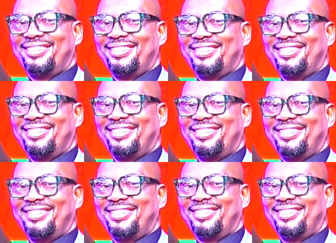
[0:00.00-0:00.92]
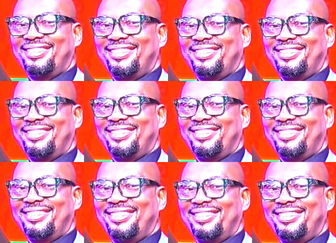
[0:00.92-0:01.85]

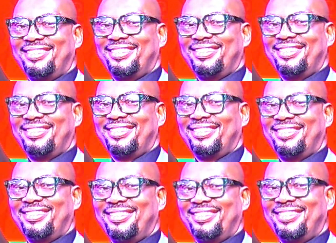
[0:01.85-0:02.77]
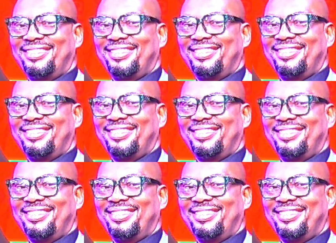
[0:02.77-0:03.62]
The person shown says nothing.